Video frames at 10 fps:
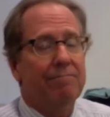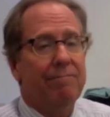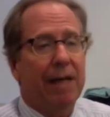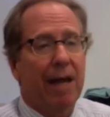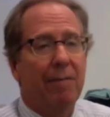
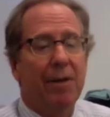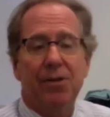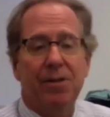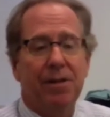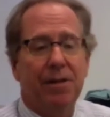became
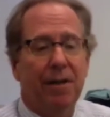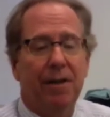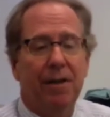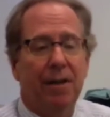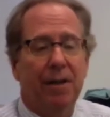interested
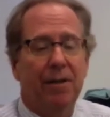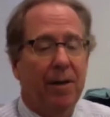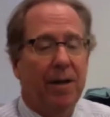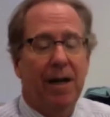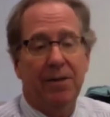in the
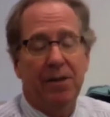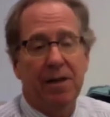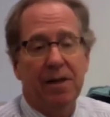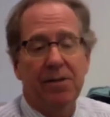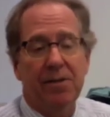
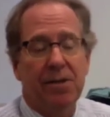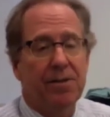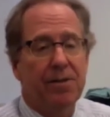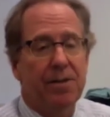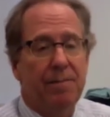renin-angiotensin
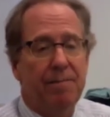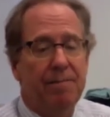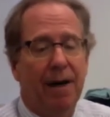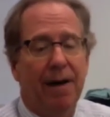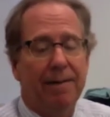system
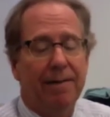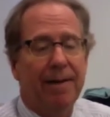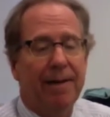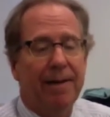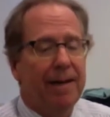
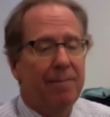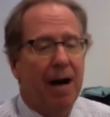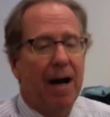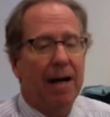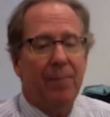in
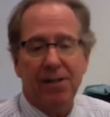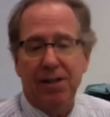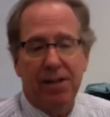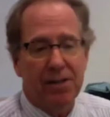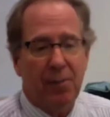my
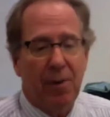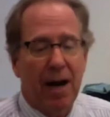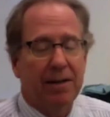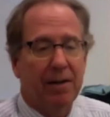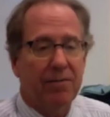capacity as a
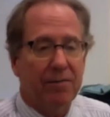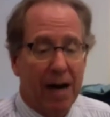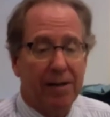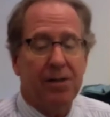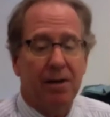
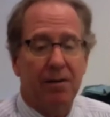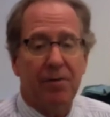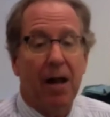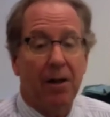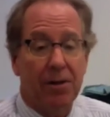practicing
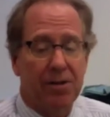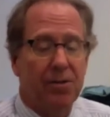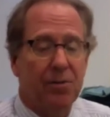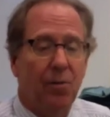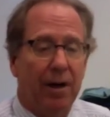
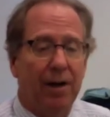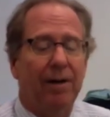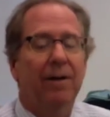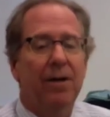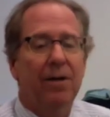nephrologist,
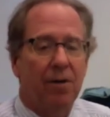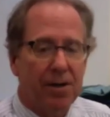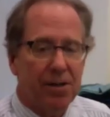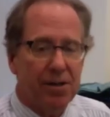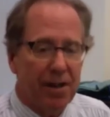where
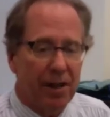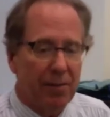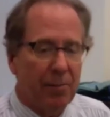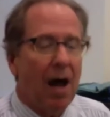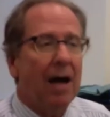drugs that
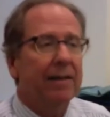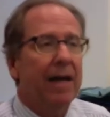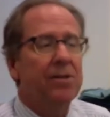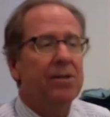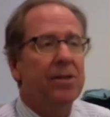block
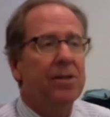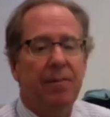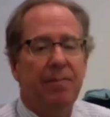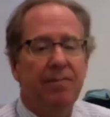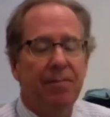that
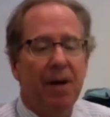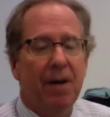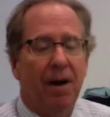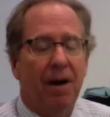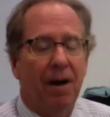system
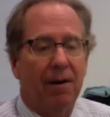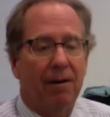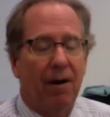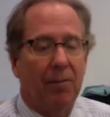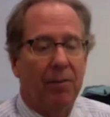
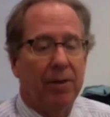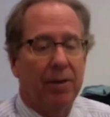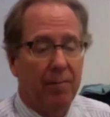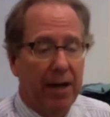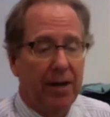are
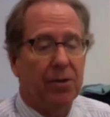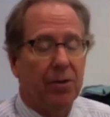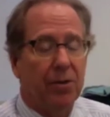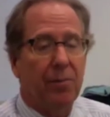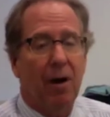really a
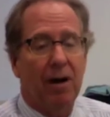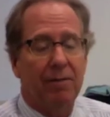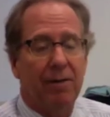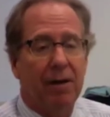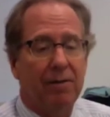major part
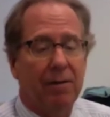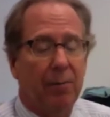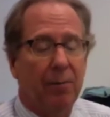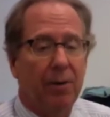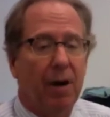of our
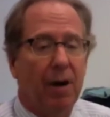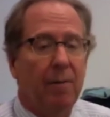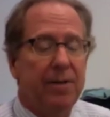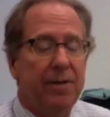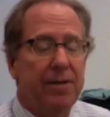therapeutic
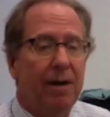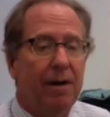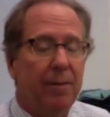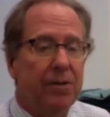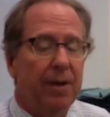
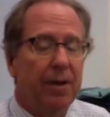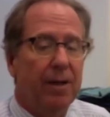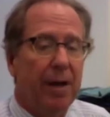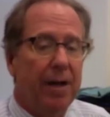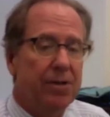armamentarium in
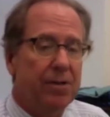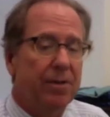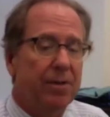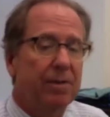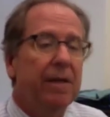treating
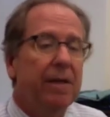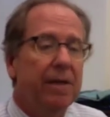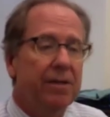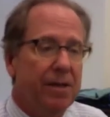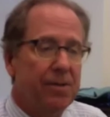patients with
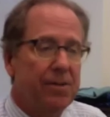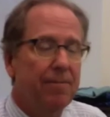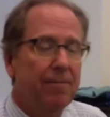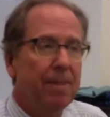kidney disease.